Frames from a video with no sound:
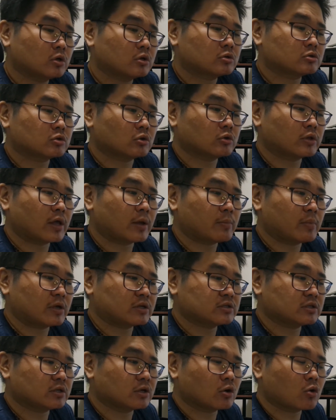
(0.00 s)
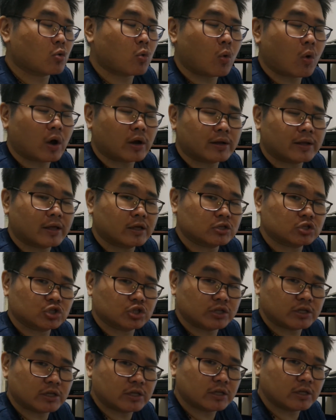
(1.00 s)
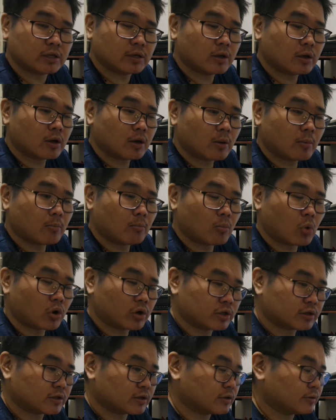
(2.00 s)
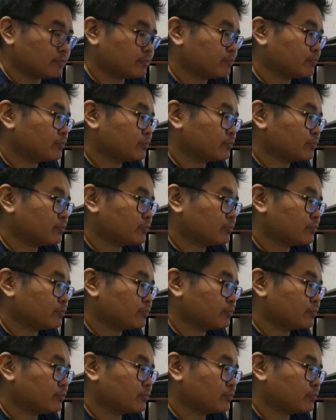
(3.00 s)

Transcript: so that makes it a Quad HD monitor.